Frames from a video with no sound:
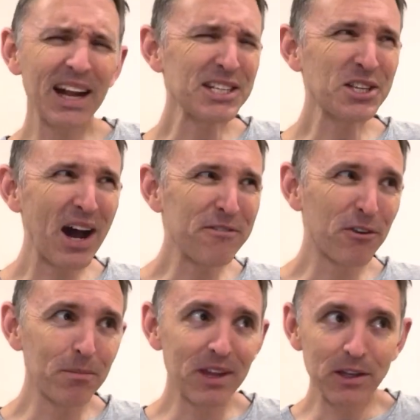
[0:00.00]
aside
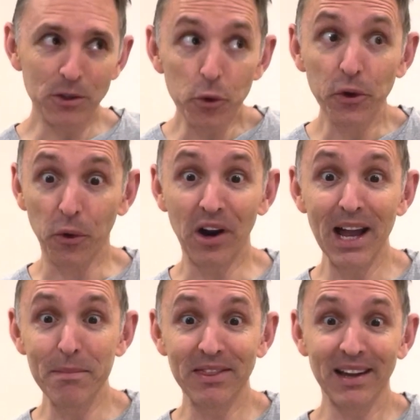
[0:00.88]
from the youth
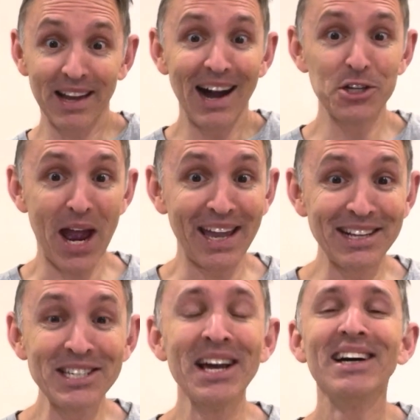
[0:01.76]
crime and the
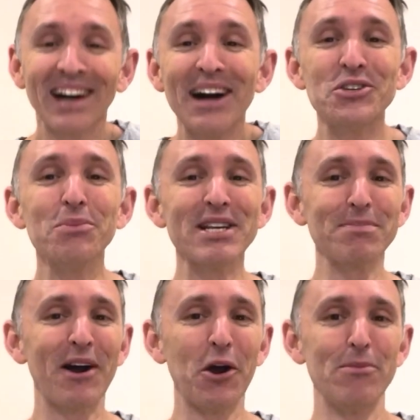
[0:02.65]
carjackings, I do miss
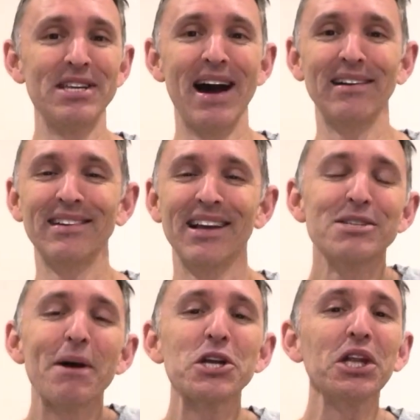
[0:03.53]
my hometown, especially